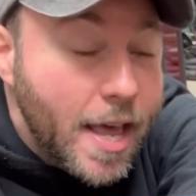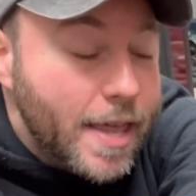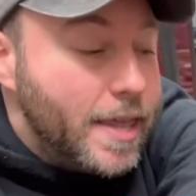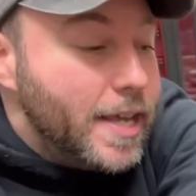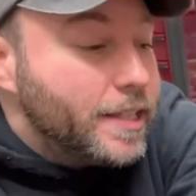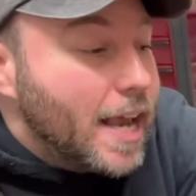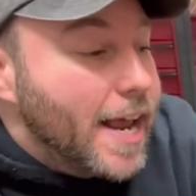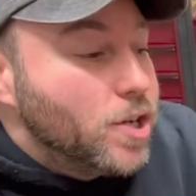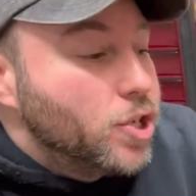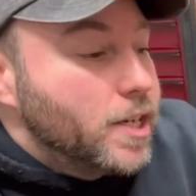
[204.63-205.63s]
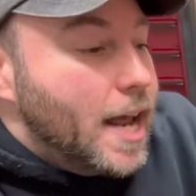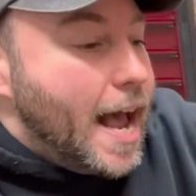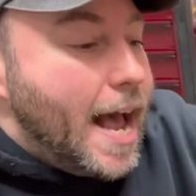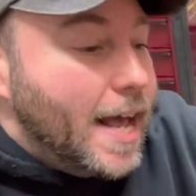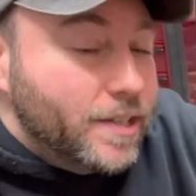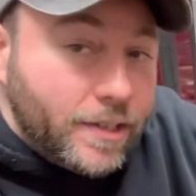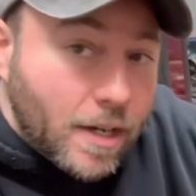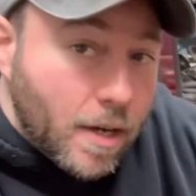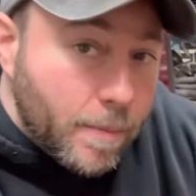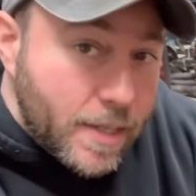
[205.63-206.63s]
This engine has
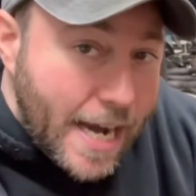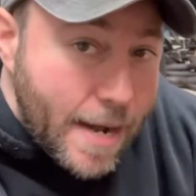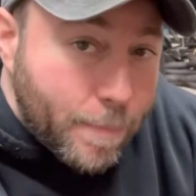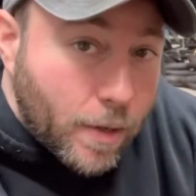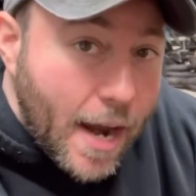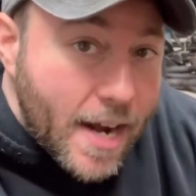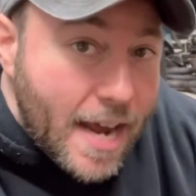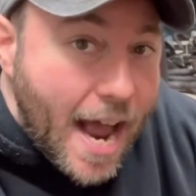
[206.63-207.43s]
some taper and